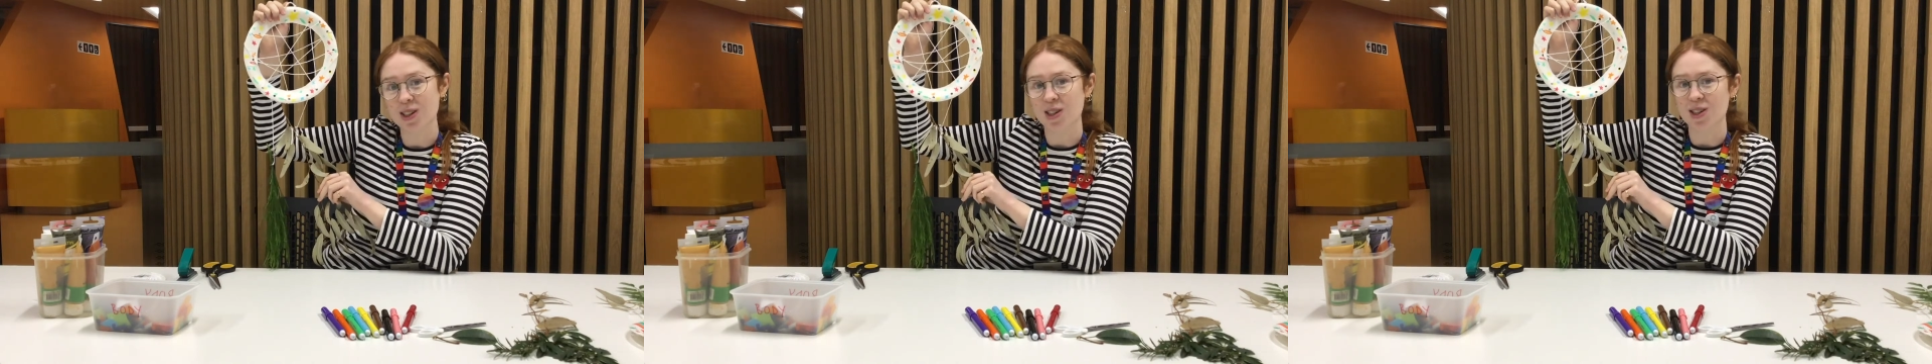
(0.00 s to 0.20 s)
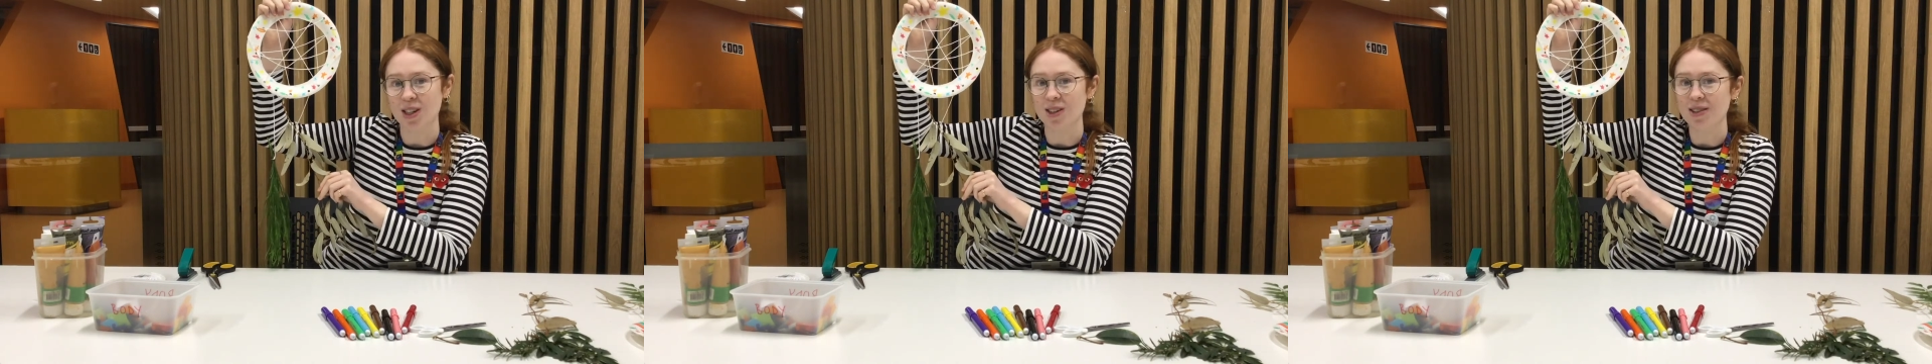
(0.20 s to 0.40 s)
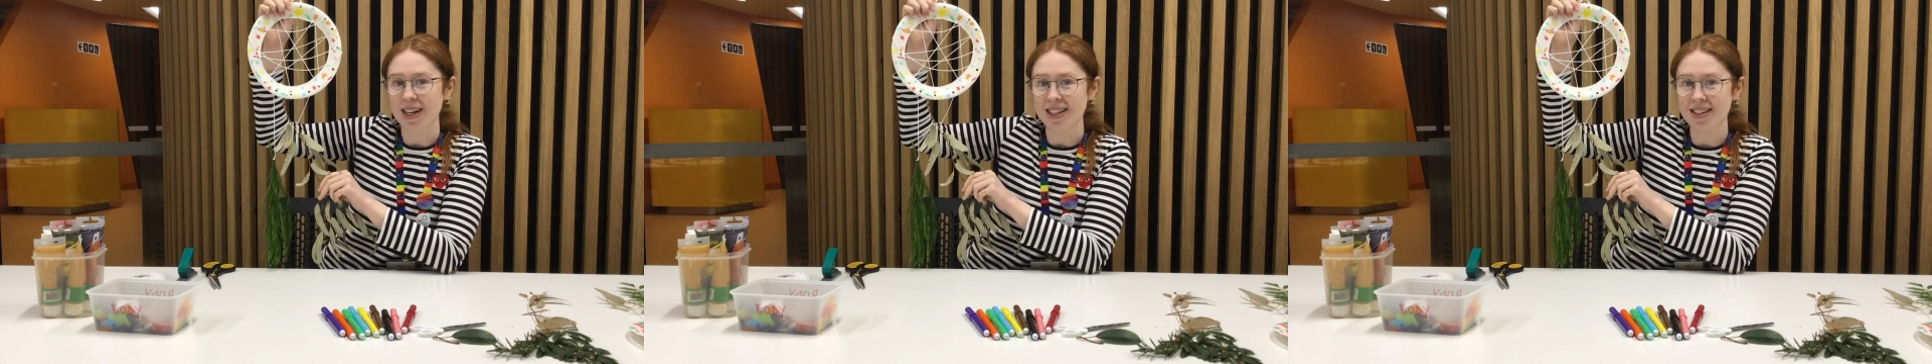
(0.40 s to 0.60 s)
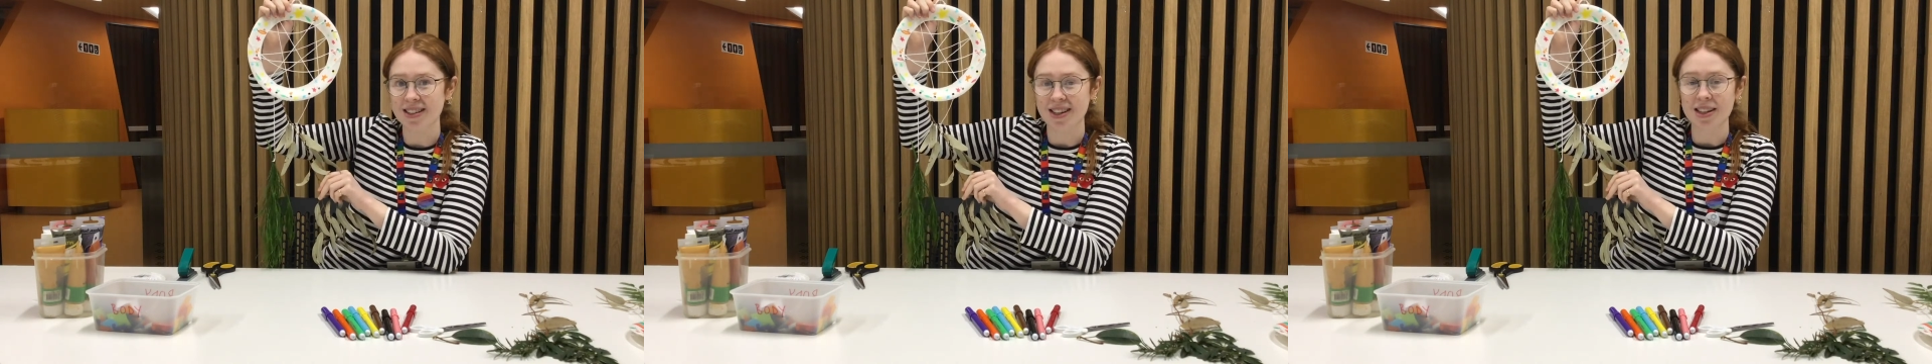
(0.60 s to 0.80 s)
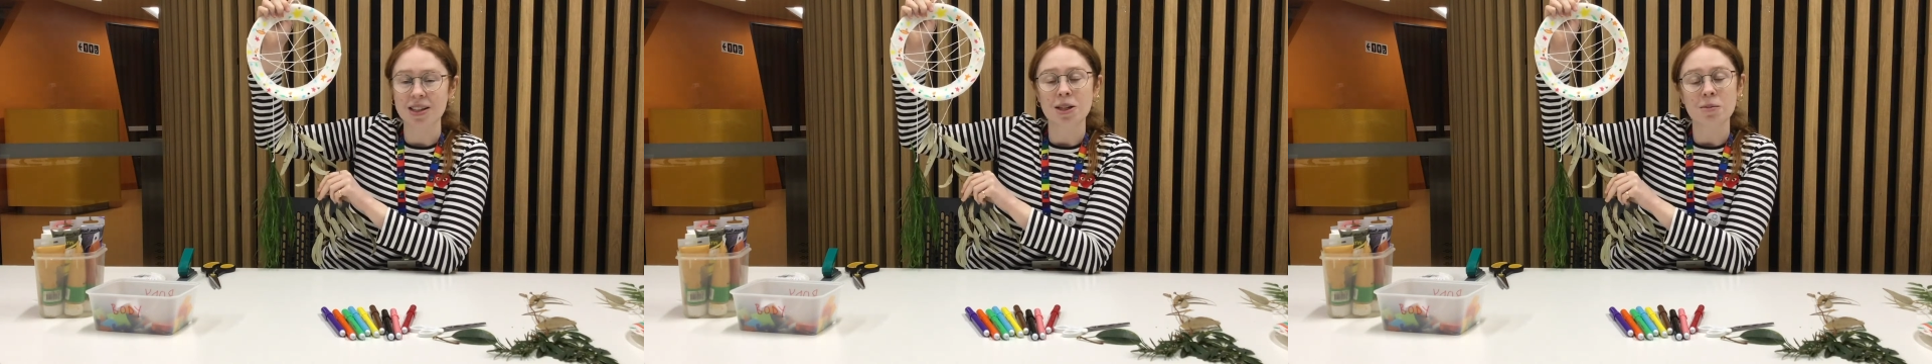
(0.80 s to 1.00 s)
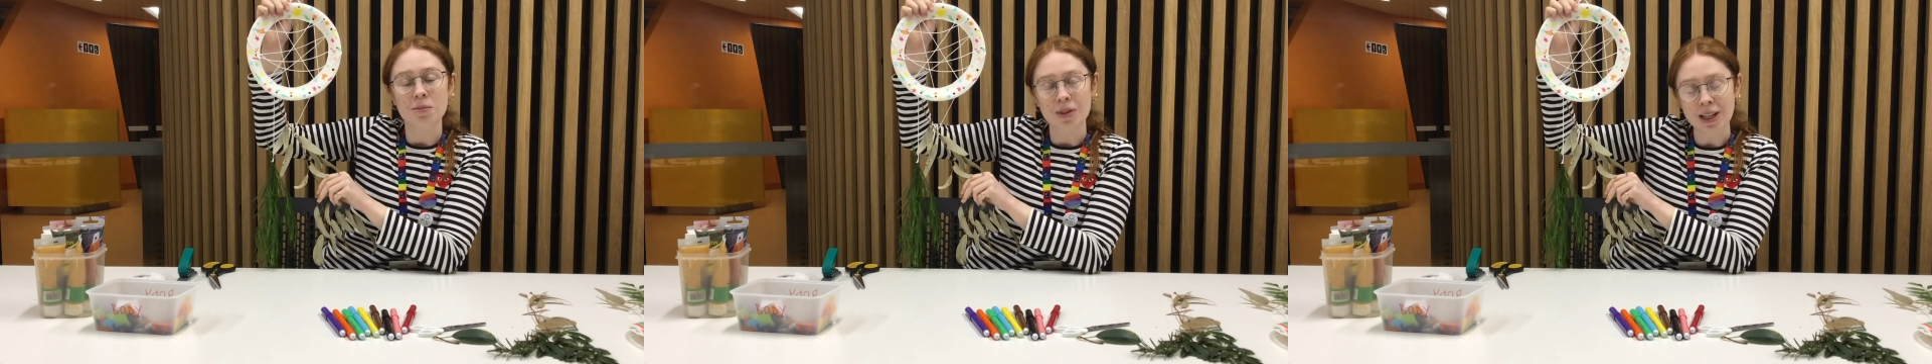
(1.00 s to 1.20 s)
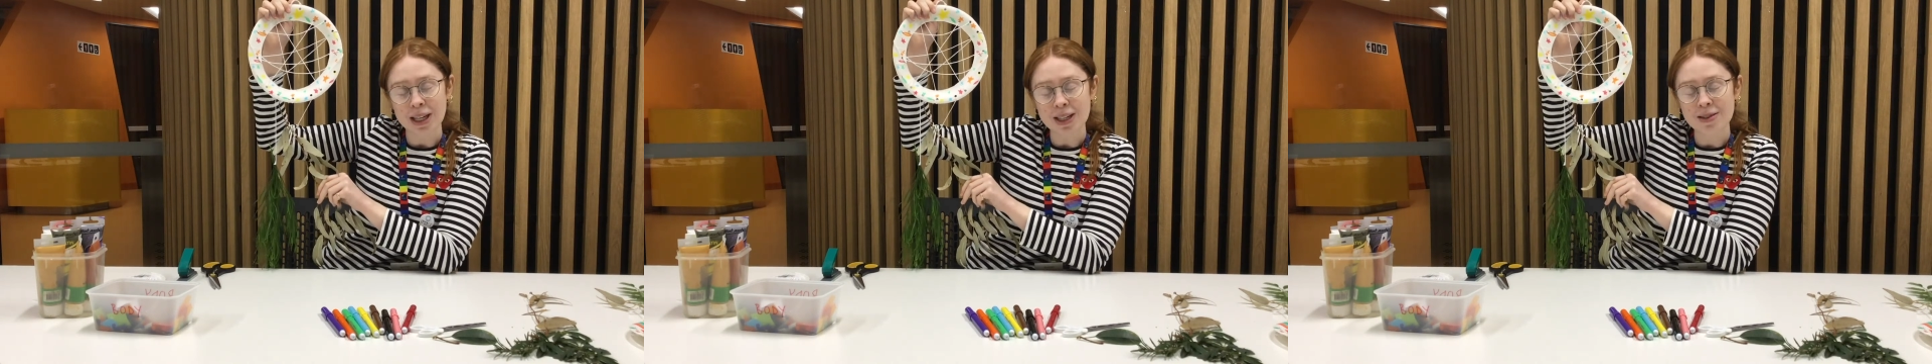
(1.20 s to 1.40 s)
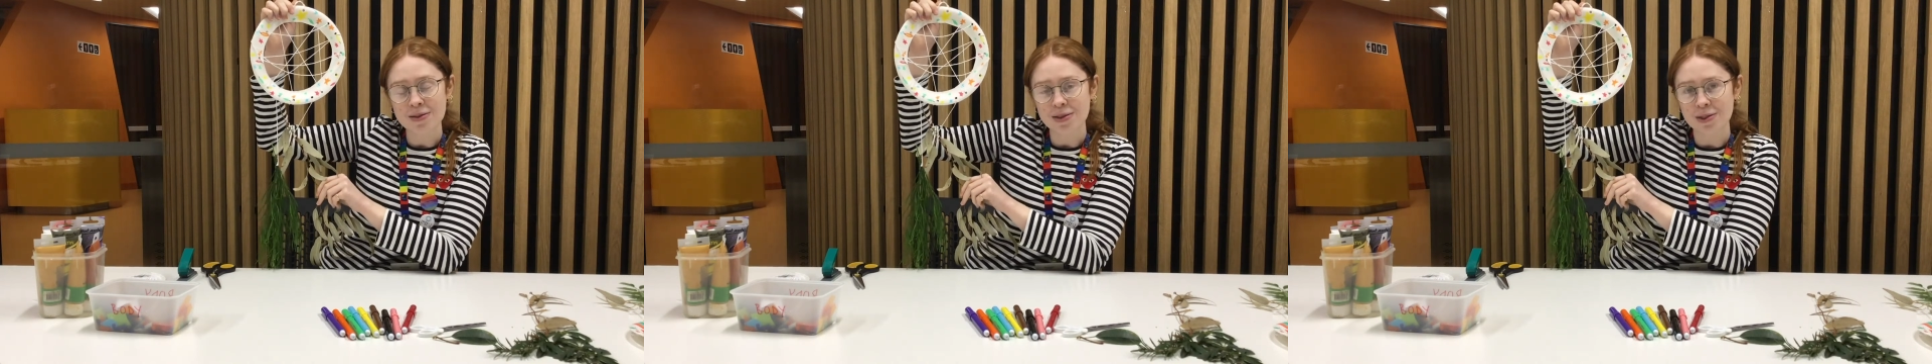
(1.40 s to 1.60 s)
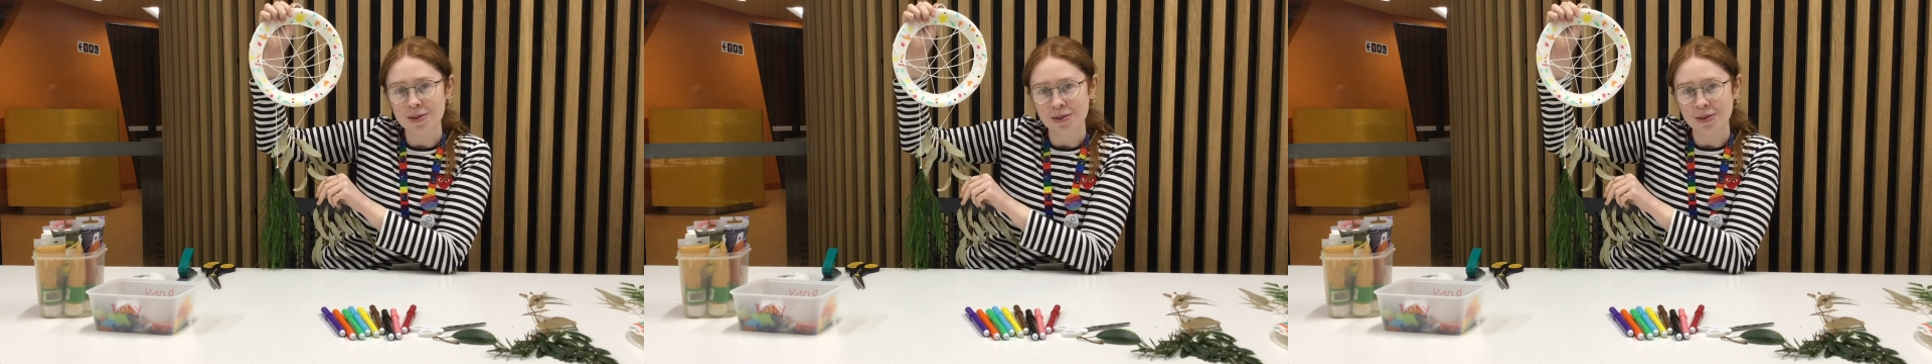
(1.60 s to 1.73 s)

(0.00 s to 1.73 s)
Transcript: to show us, please feel